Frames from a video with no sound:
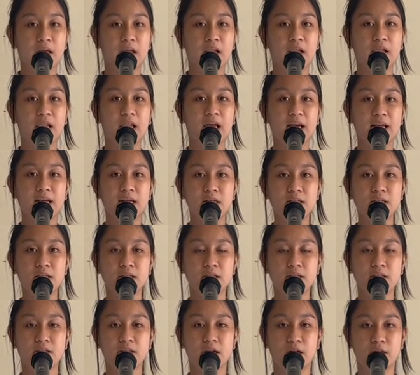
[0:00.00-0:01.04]
Ladies
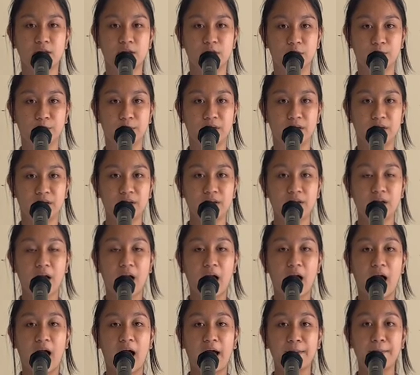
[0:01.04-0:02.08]
and gentlemen,
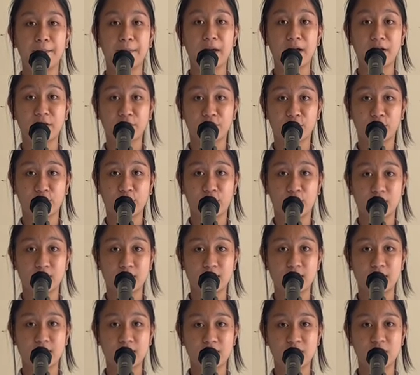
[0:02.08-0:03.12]
I beg for your
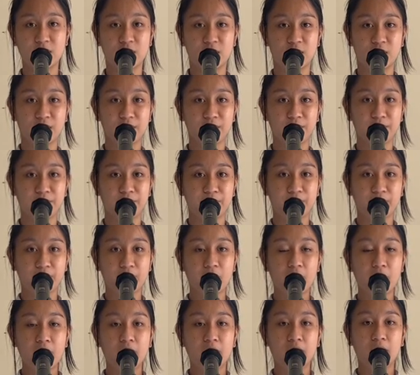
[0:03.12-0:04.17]
attention.
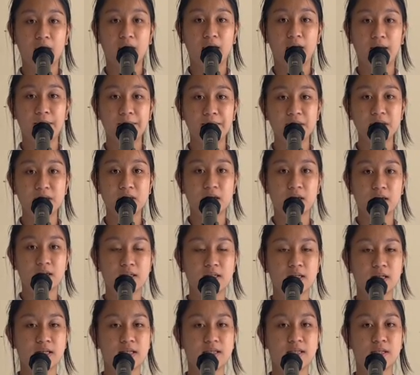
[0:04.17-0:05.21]
Climate
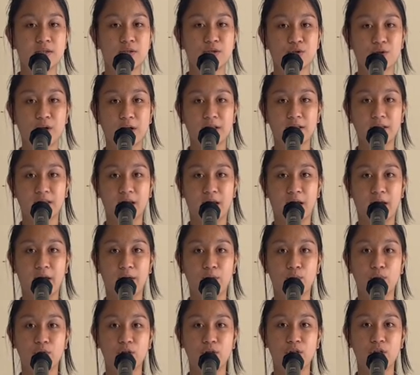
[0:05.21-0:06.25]
change is a threat
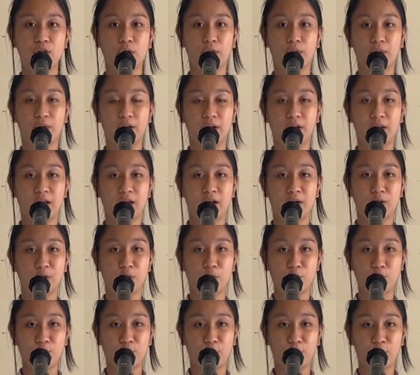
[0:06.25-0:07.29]
and we shall delay no
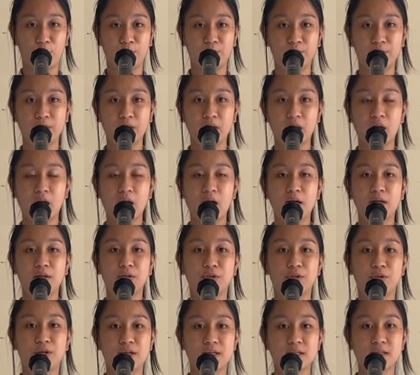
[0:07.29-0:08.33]
more.
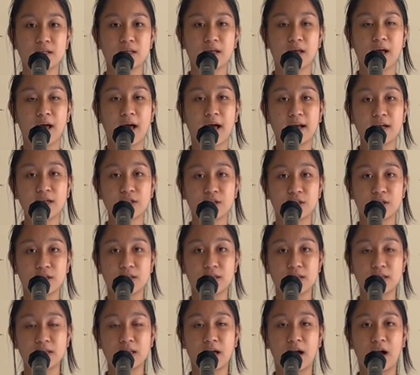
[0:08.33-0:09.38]
Drastic
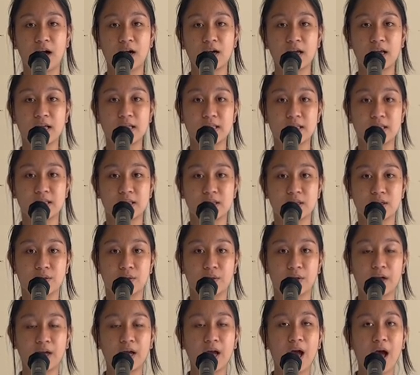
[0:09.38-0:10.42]
actions are
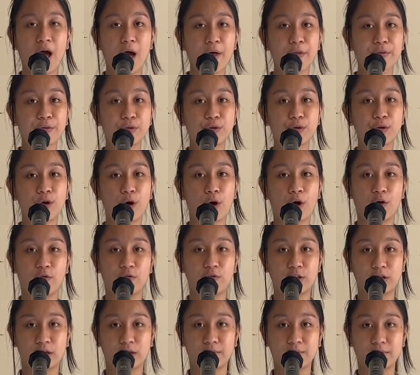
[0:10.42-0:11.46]
necessary to
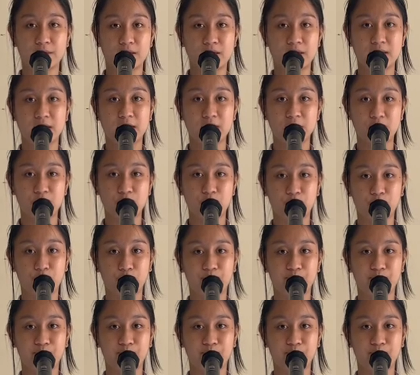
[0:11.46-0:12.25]
overcome this issue.